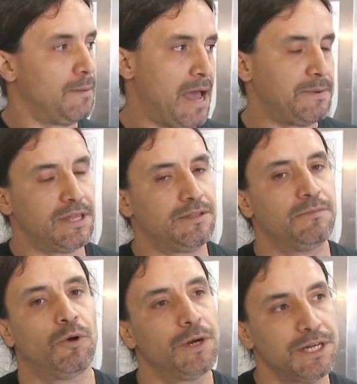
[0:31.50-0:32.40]
happy that the
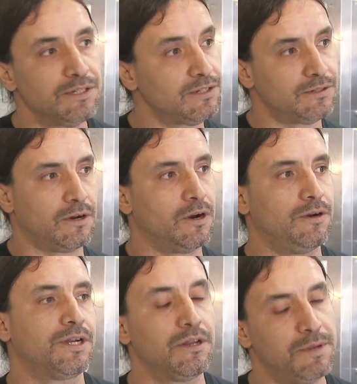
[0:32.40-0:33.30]
employees
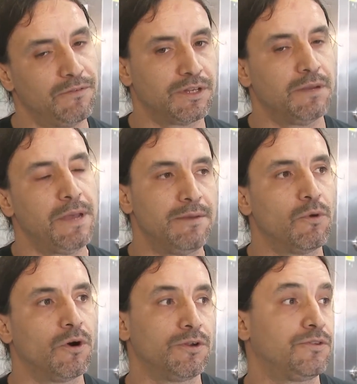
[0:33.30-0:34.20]
are going to be able to get paid
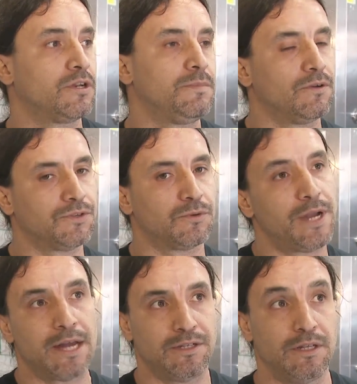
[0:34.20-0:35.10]
more. They're going to be able to
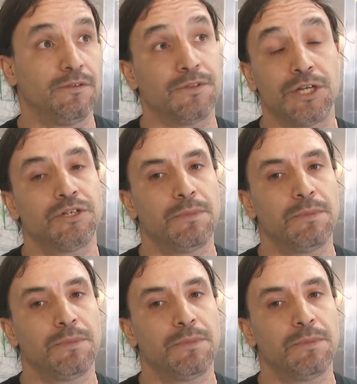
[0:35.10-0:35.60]
react to the inflation